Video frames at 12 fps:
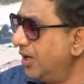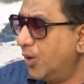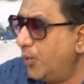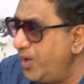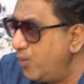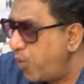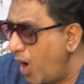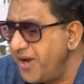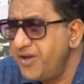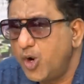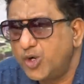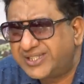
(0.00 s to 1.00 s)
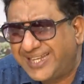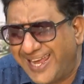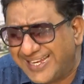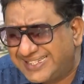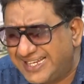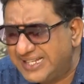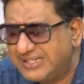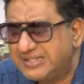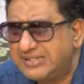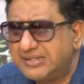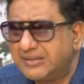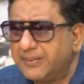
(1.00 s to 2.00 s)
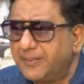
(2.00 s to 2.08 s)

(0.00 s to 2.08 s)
We won those cases.